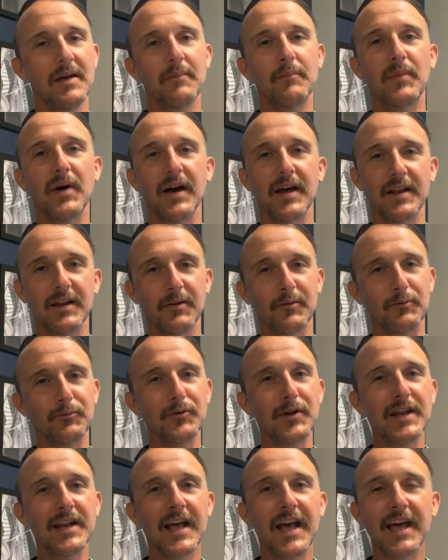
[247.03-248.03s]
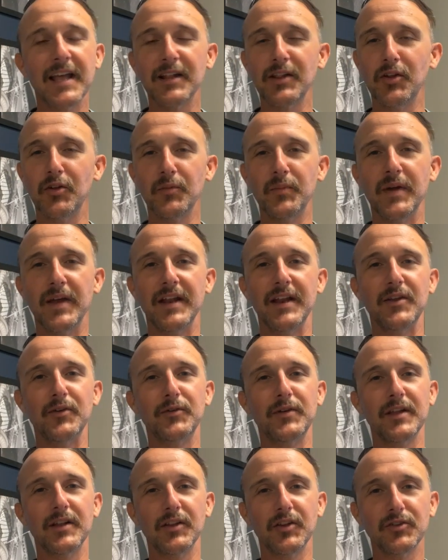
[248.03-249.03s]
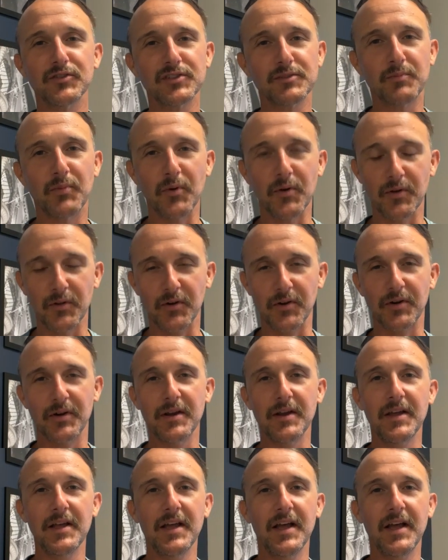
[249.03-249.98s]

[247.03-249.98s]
But read ahead a little bit and you'll get a little spoiler.